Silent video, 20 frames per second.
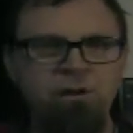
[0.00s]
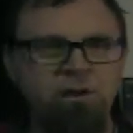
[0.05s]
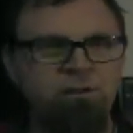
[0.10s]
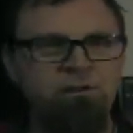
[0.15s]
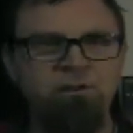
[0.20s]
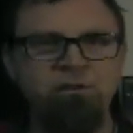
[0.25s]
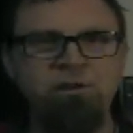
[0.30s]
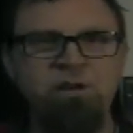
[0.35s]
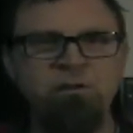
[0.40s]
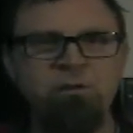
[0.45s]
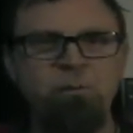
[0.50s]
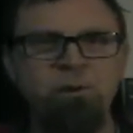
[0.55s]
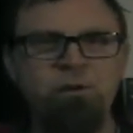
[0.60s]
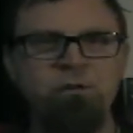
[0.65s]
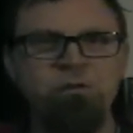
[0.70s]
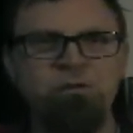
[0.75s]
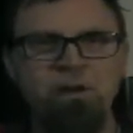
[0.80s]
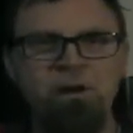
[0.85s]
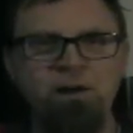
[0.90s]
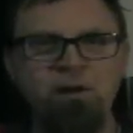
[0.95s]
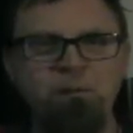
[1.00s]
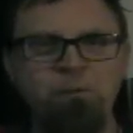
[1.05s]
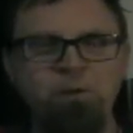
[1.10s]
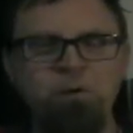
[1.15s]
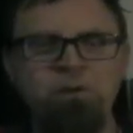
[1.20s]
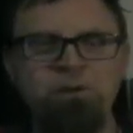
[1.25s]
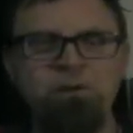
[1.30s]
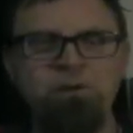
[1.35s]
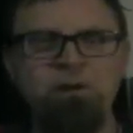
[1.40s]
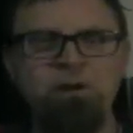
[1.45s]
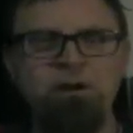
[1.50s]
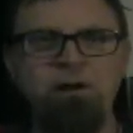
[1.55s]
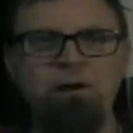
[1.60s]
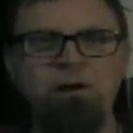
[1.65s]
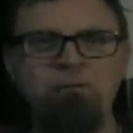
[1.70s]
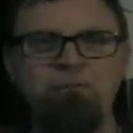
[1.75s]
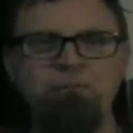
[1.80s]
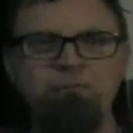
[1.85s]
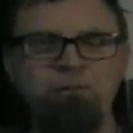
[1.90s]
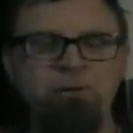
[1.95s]
It's a textbook style book
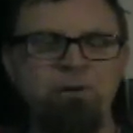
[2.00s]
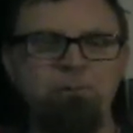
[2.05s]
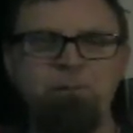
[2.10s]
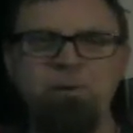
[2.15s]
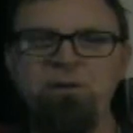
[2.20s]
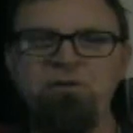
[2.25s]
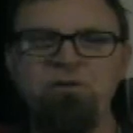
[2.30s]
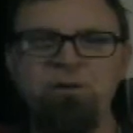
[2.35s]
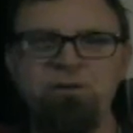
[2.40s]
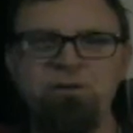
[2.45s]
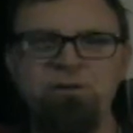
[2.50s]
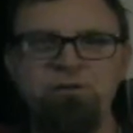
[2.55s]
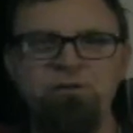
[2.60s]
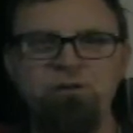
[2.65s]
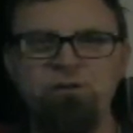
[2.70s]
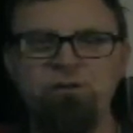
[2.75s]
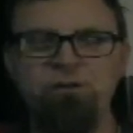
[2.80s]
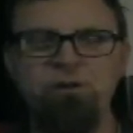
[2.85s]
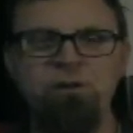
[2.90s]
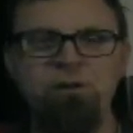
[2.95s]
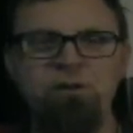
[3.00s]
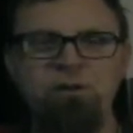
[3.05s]
of basically just